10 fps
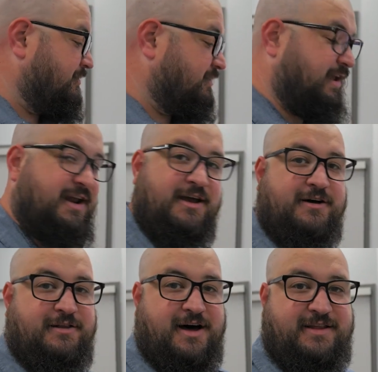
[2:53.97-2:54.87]
leading
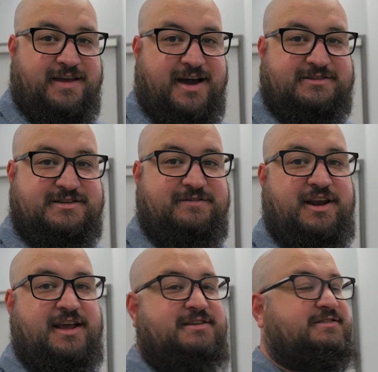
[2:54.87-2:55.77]
a lot of the
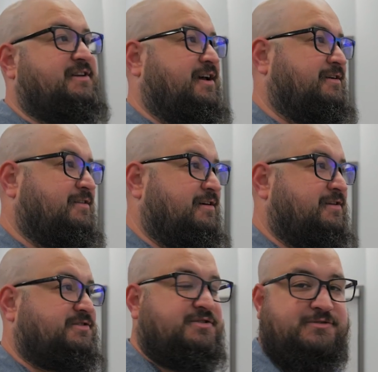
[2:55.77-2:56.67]
activities, and the
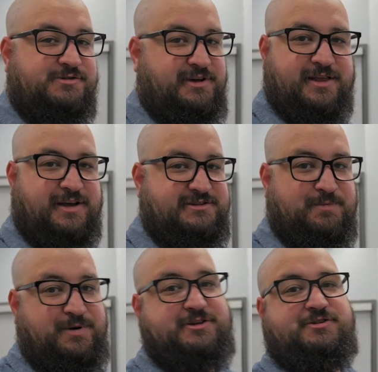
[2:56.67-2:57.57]
students will get lots of
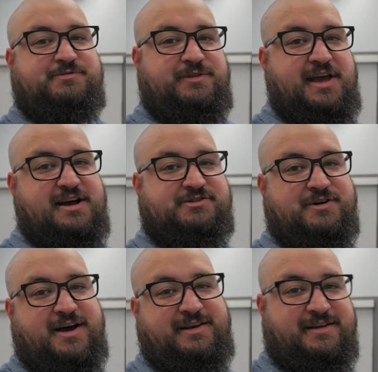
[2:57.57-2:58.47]
pictures with the
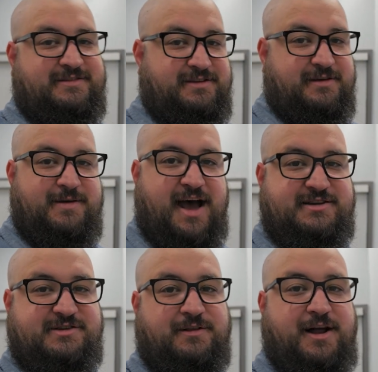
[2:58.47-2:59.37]
astronaut, get to
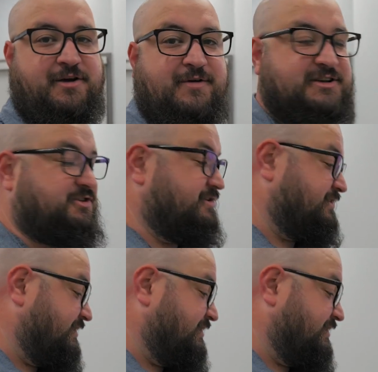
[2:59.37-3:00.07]
ask a lot of questions